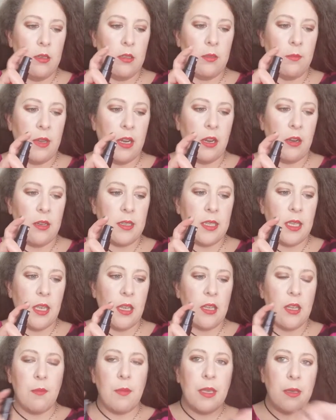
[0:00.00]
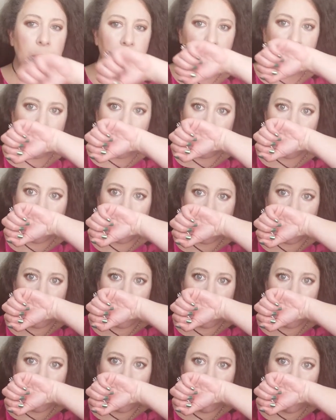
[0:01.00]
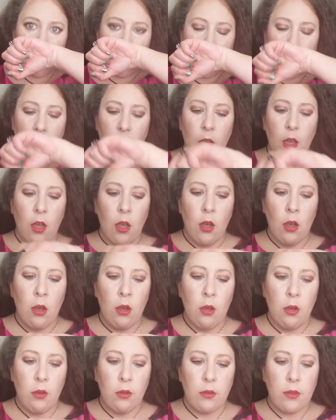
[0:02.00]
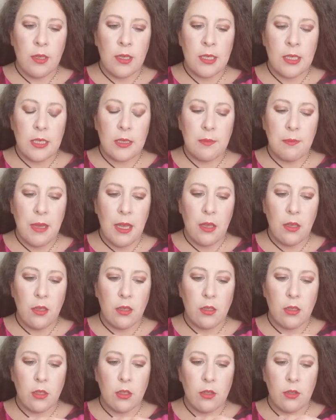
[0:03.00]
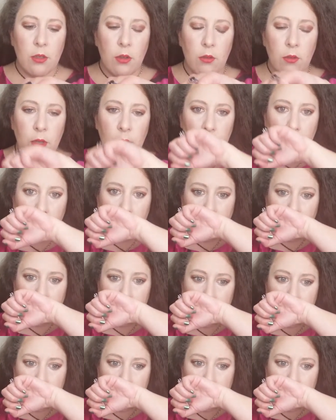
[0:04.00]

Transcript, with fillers: so my hair doesn't get gummy. Oh, this smells so good.